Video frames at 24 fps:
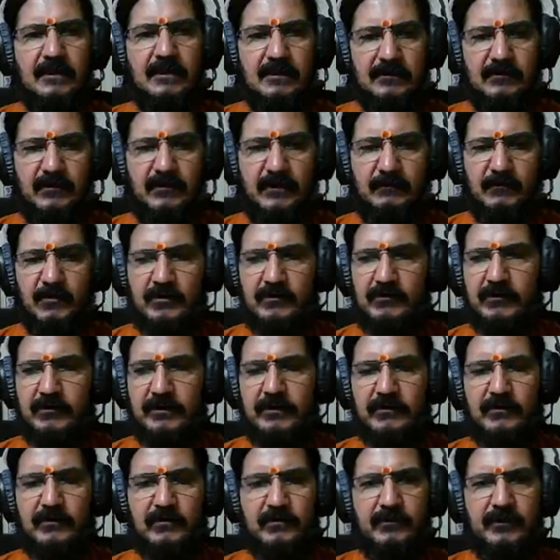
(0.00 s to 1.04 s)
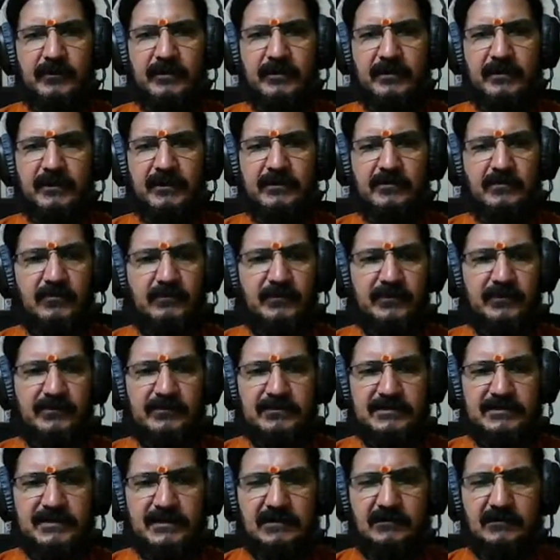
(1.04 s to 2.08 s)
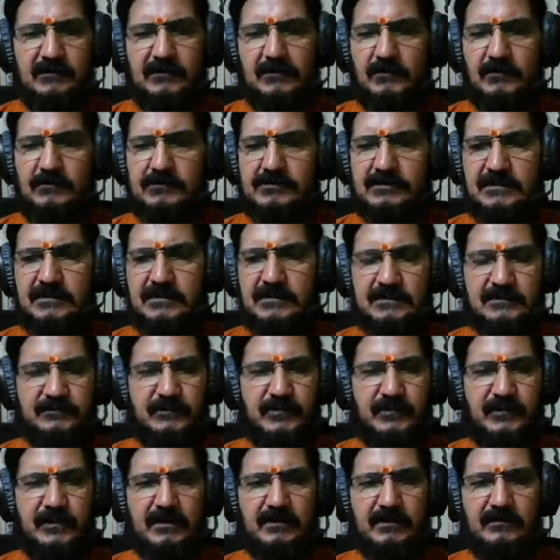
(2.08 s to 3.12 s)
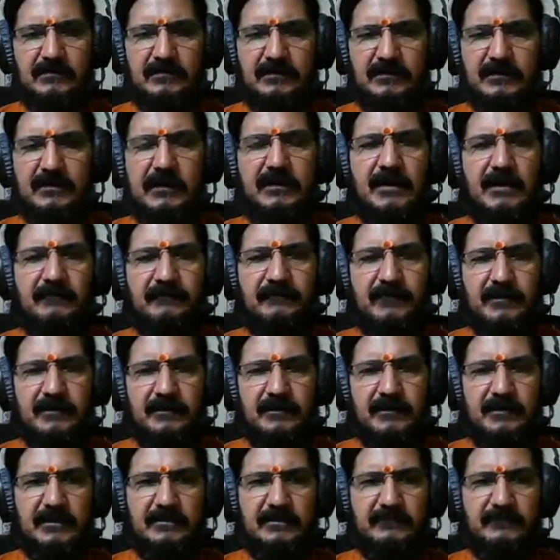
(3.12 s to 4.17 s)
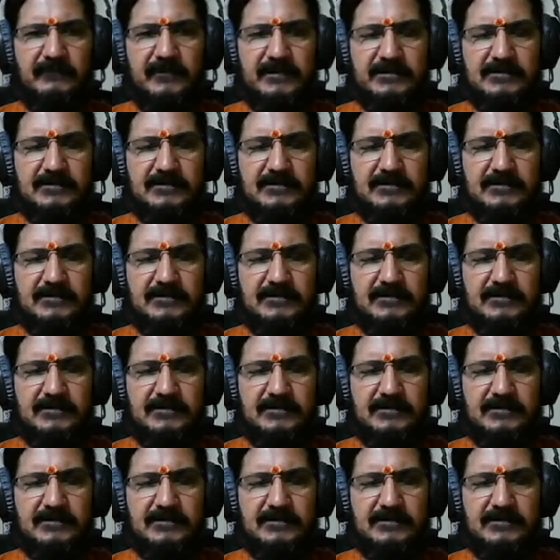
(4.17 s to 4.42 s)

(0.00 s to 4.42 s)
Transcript: Though I'm not going to do it right now because it will close this particular graphical interface.